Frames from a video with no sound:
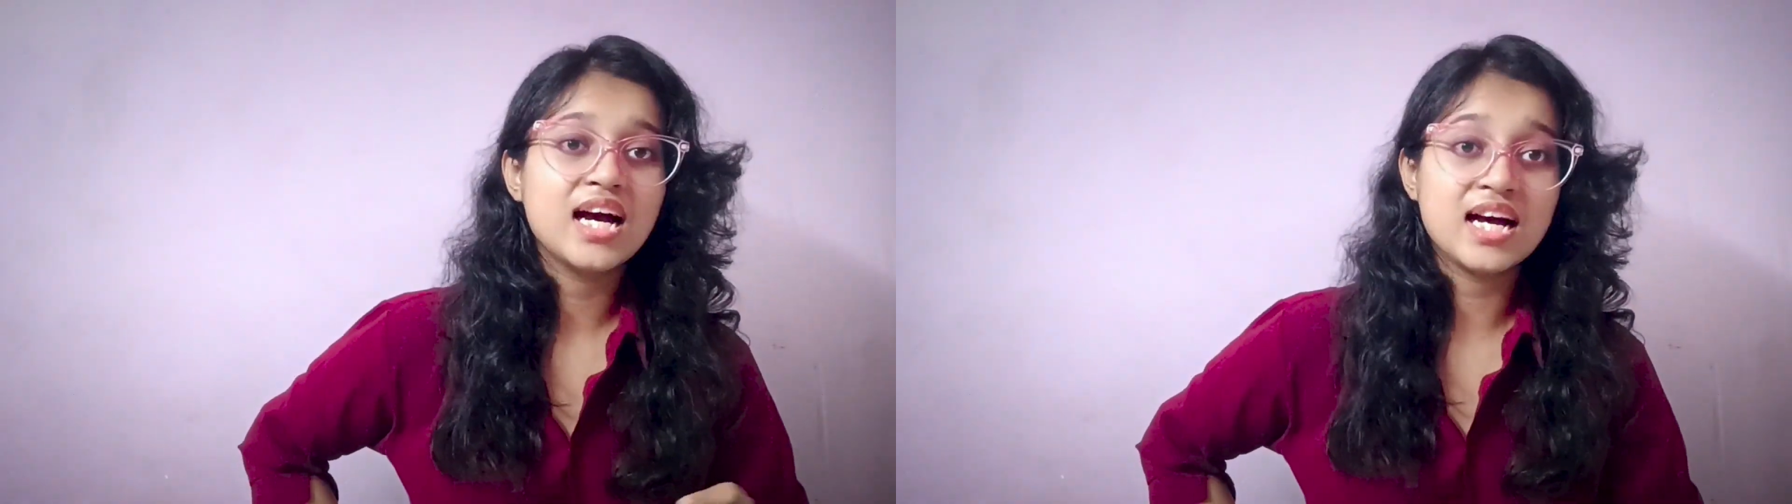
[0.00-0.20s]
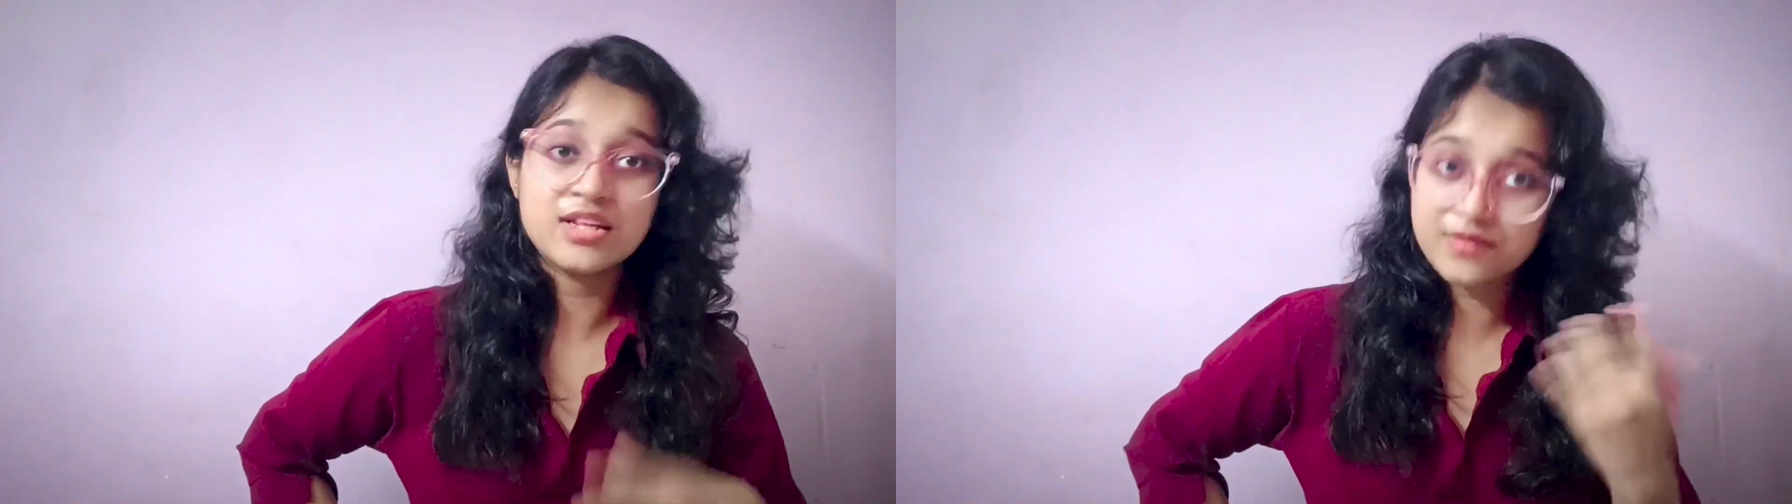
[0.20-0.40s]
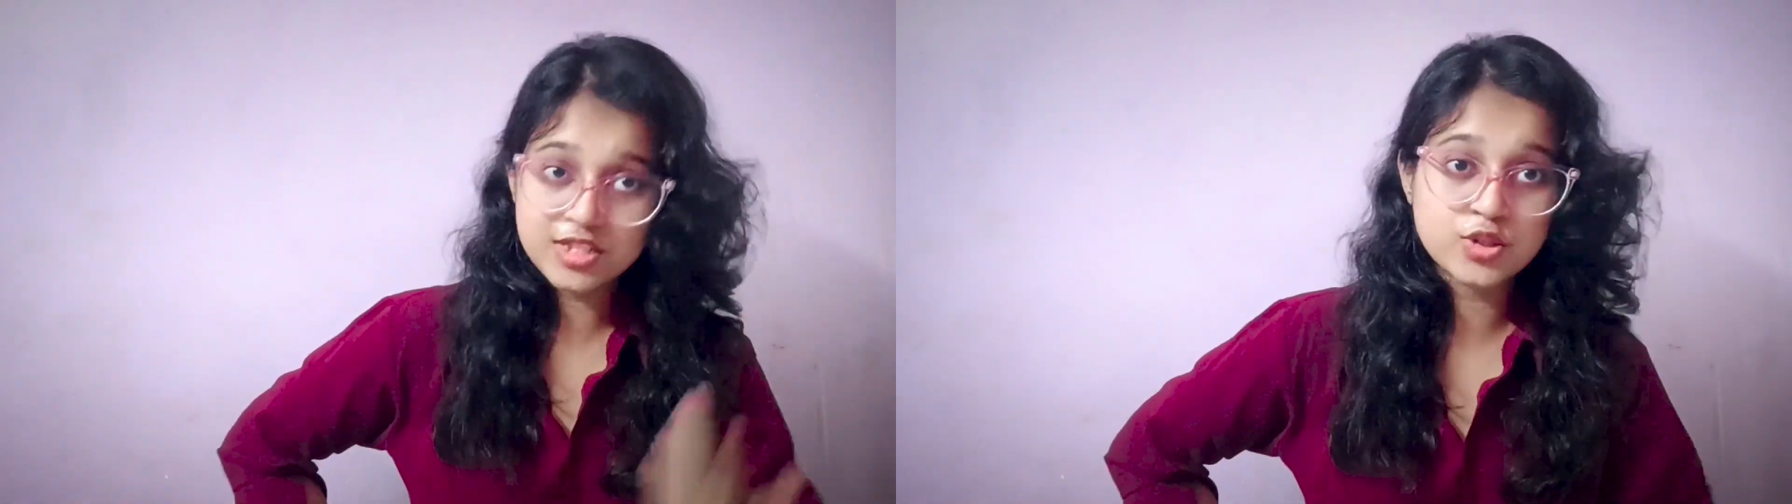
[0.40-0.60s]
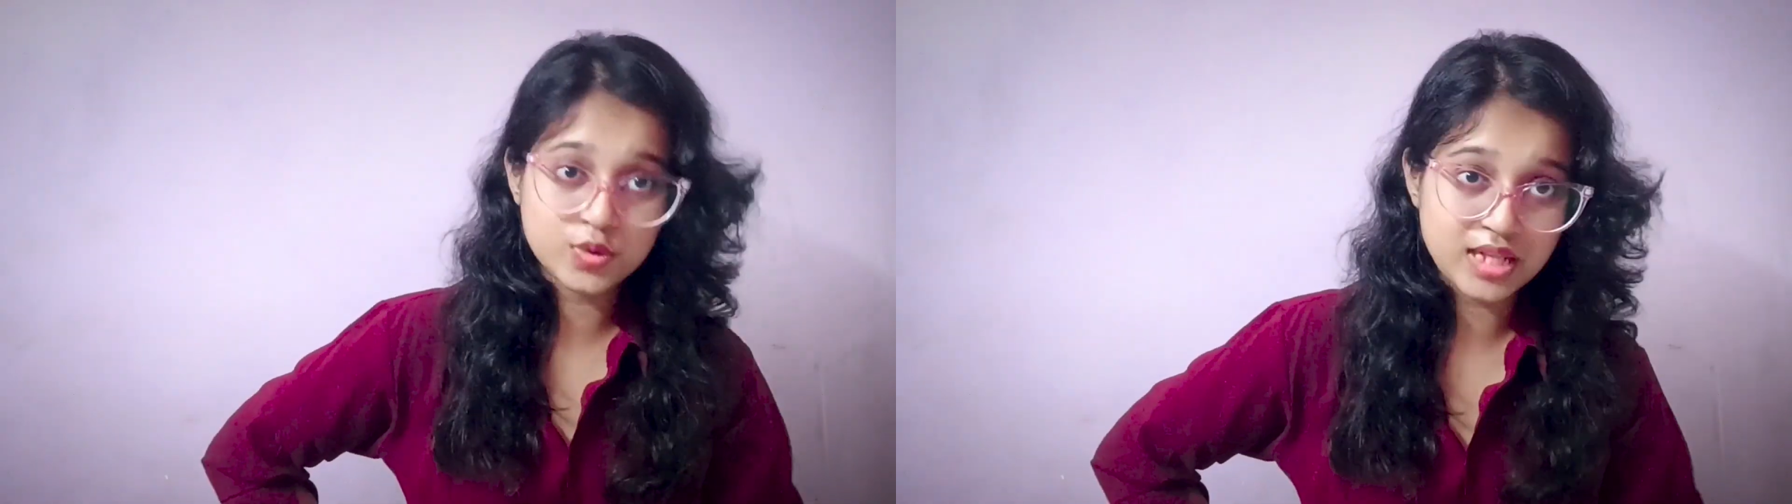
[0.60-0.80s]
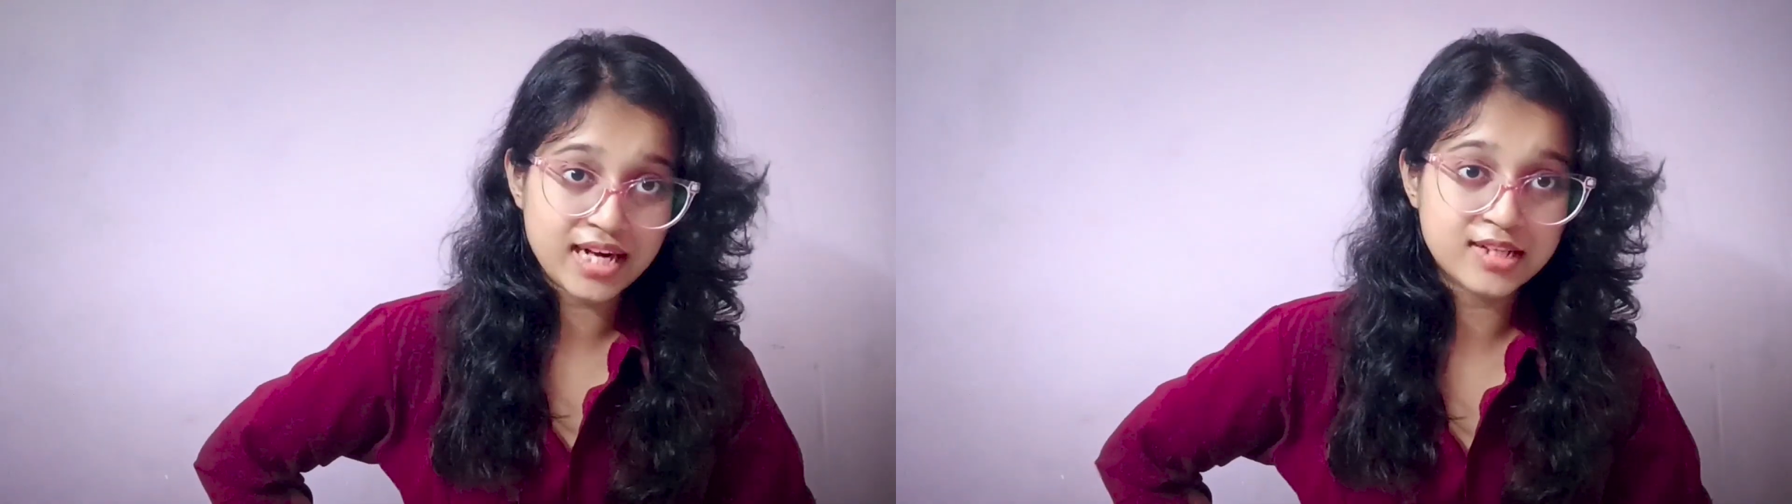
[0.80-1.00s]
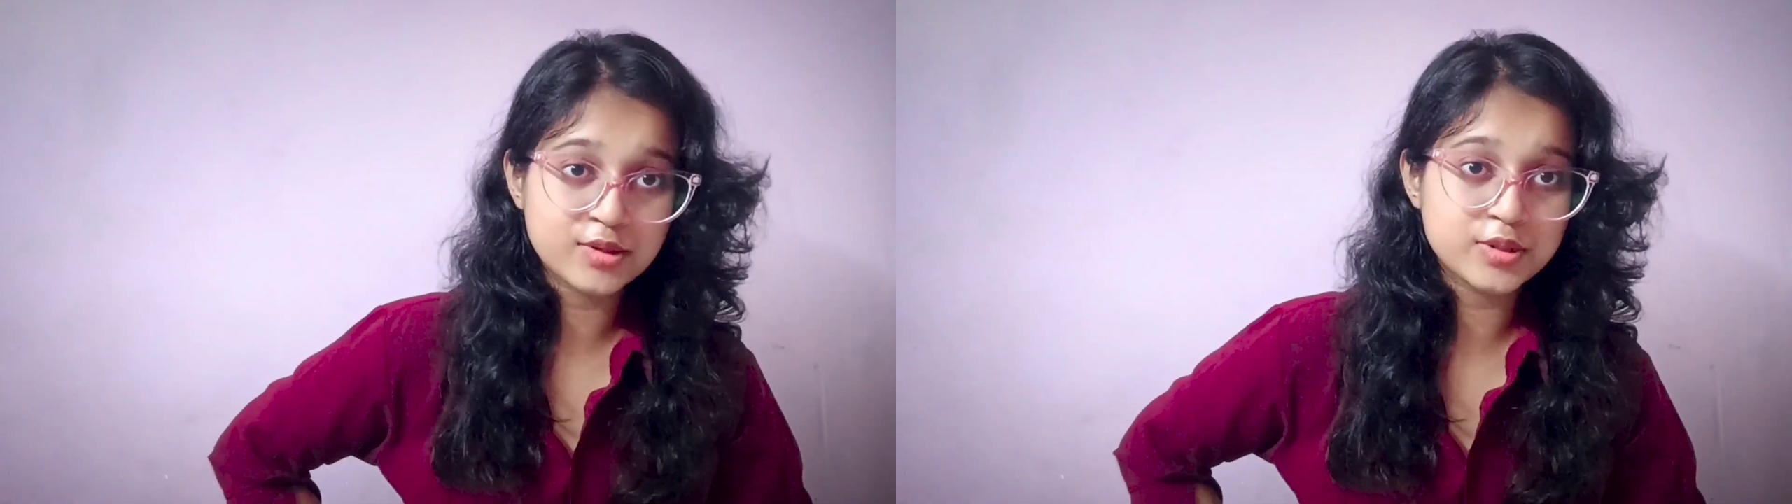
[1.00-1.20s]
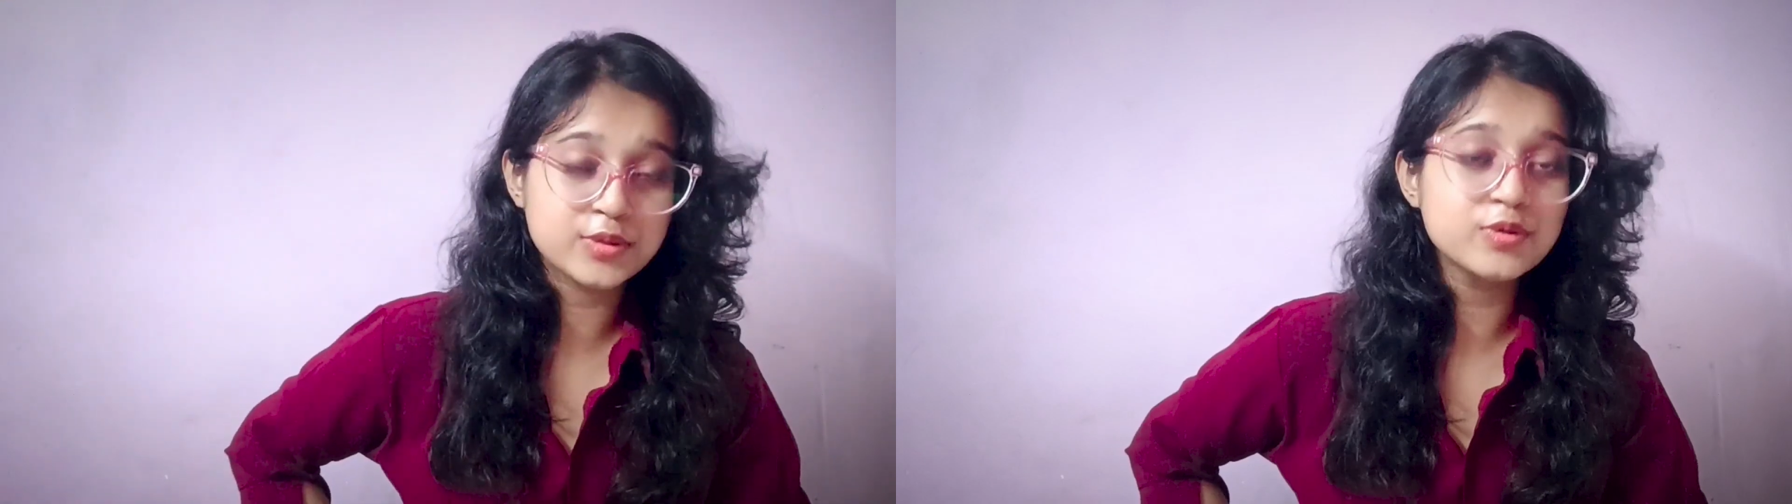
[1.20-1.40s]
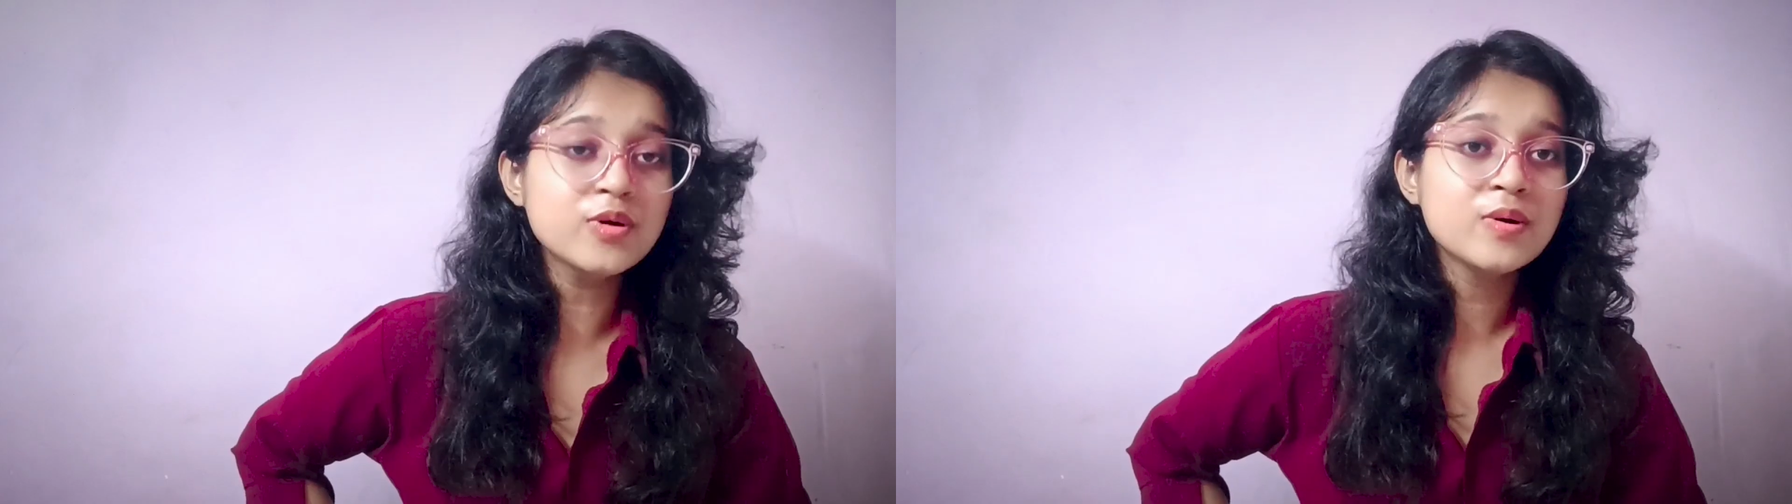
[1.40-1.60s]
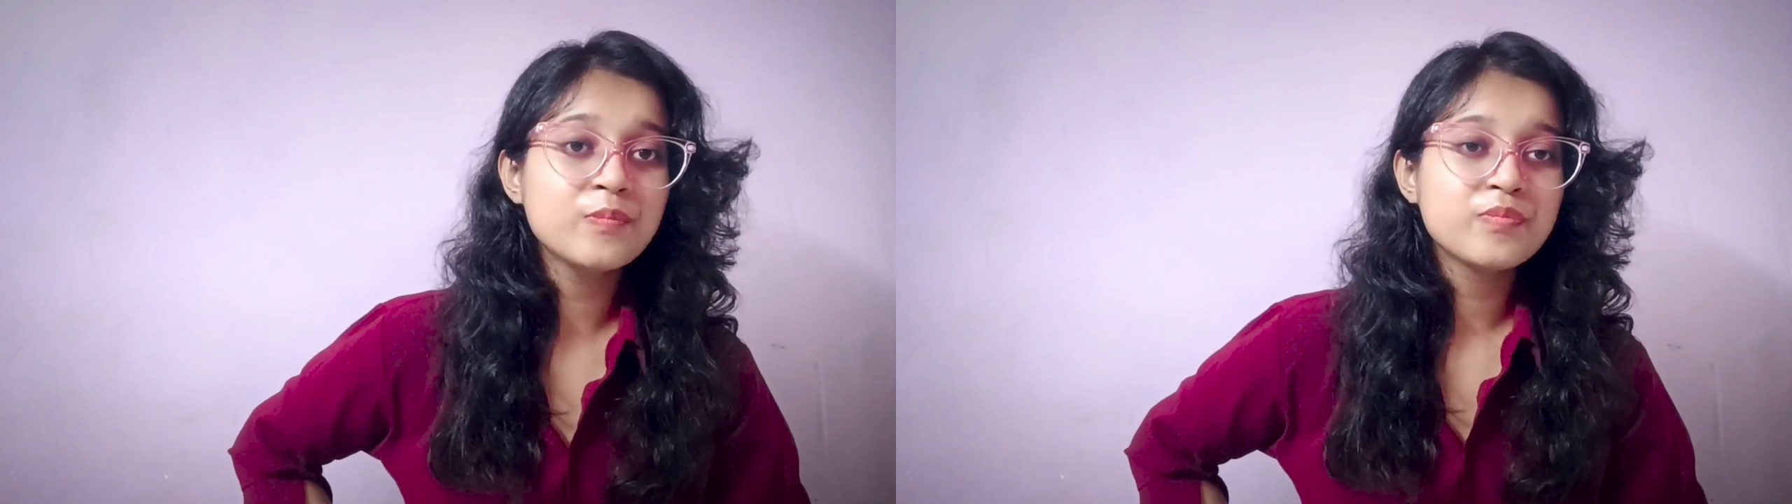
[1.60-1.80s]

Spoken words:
and will show that to you,